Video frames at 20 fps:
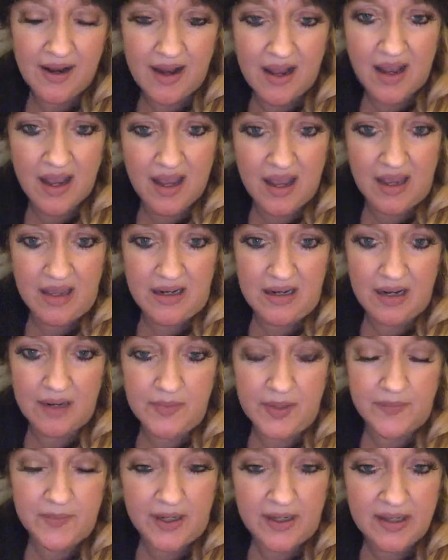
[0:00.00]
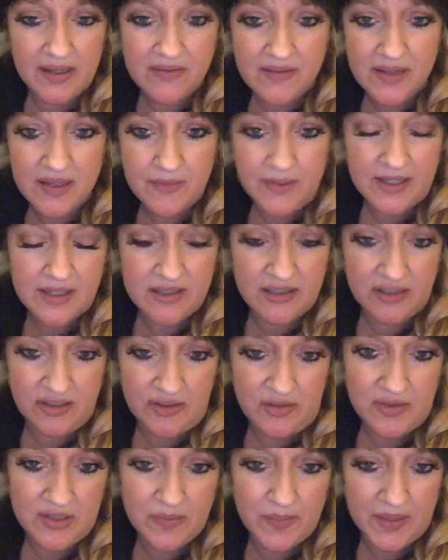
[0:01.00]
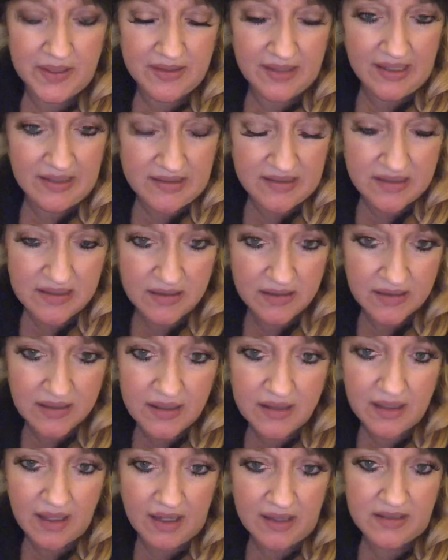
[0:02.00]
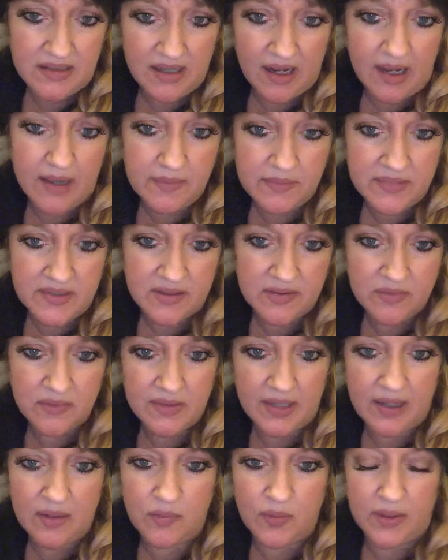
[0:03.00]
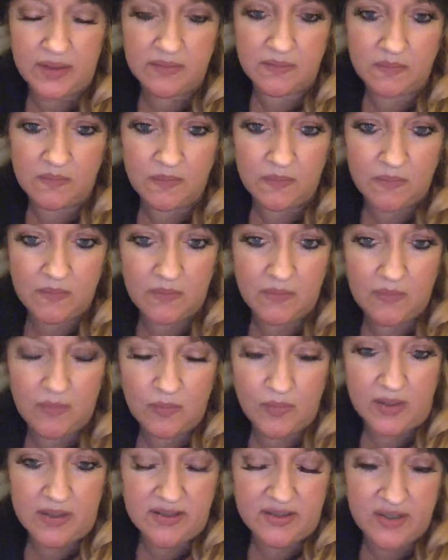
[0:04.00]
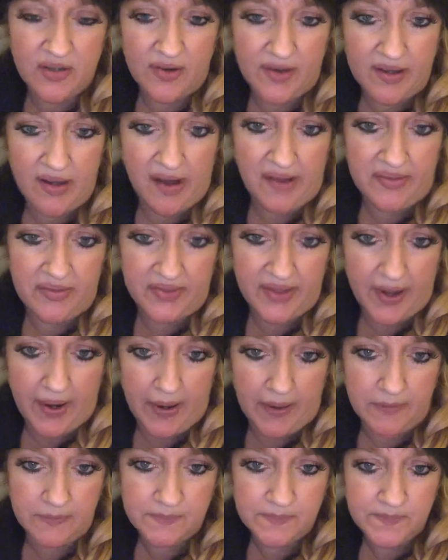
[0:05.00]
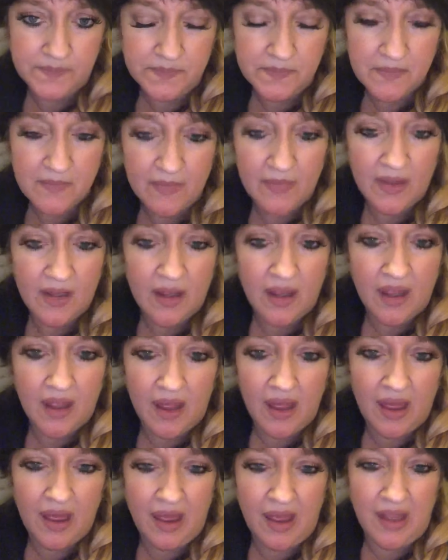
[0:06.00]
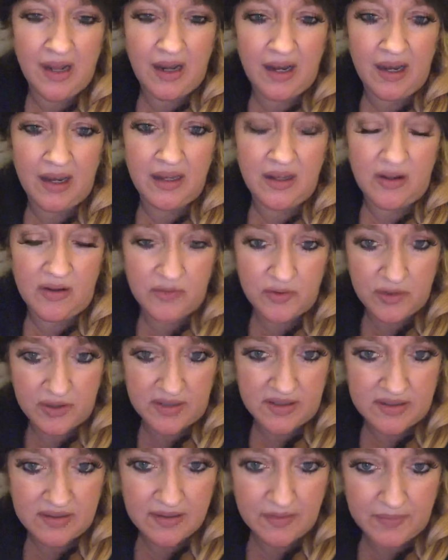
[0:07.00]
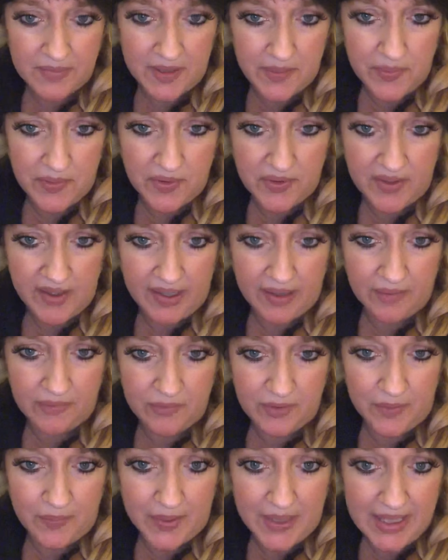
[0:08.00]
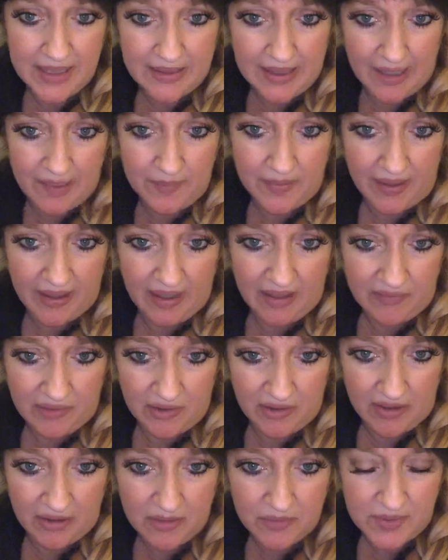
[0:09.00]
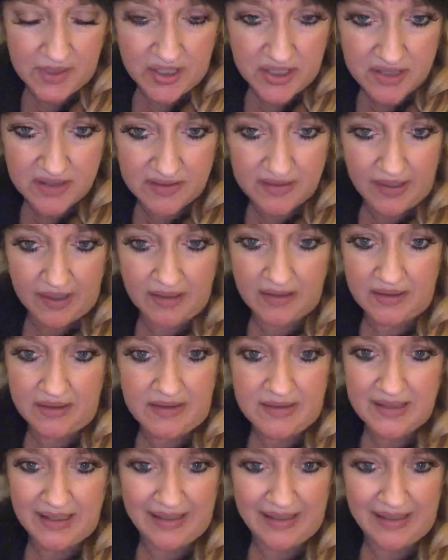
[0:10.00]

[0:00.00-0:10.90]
And I mean, I'm not giving them an excuse, but that's a lot of times what is going on there. And of course, some people, they repeat that behavior, which thank goodness, I